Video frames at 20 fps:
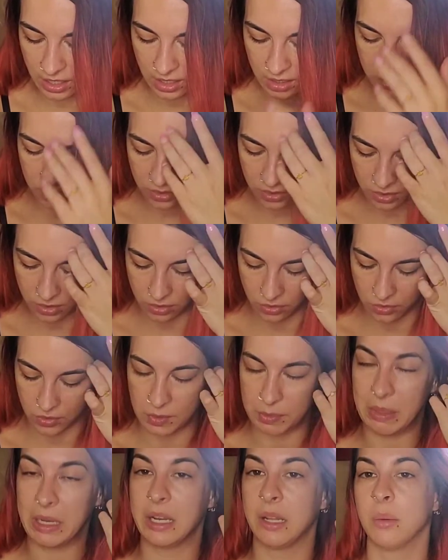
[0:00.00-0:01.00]
into
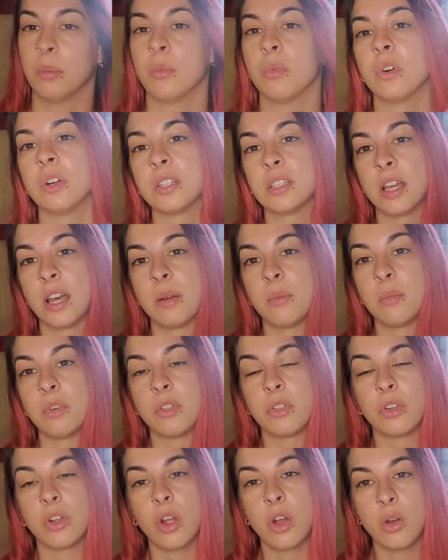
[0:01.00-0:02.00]
spending more time
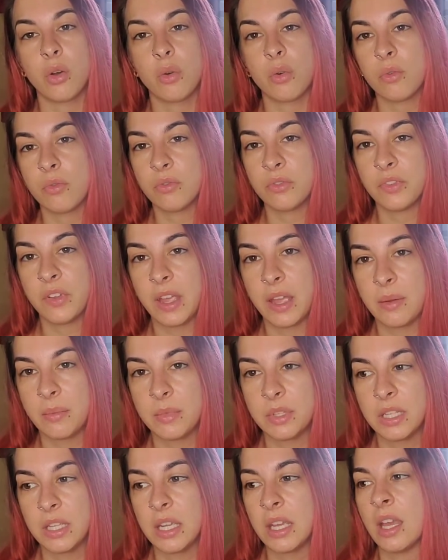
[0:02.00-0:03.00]
with your own
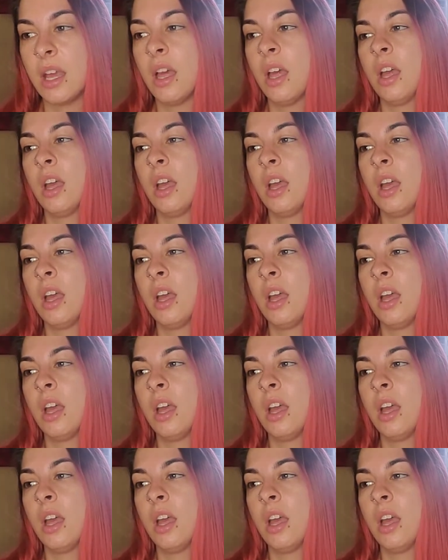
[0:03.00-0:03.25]
family.